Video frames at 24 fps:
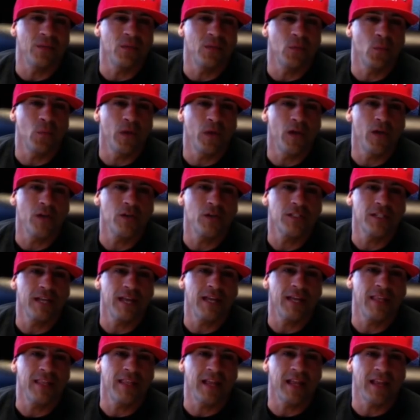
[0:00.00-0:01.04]
We
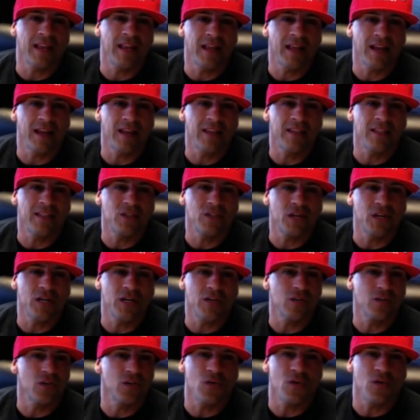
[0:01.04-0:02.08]
understand that a lot of these
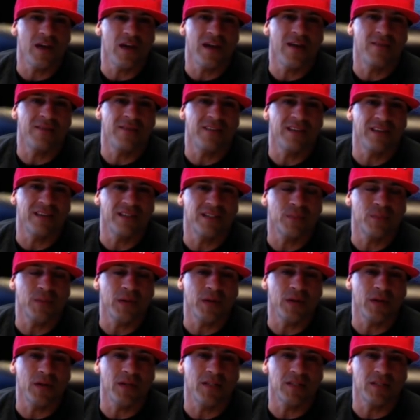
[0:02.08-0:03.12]
trainers don't have the
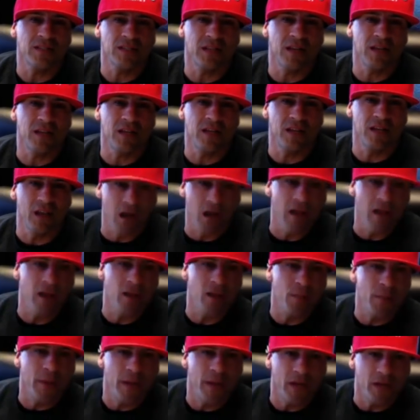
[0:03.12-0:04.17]
experience in
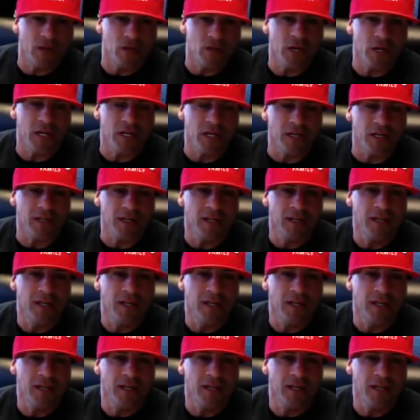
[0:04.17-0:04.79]
independent training.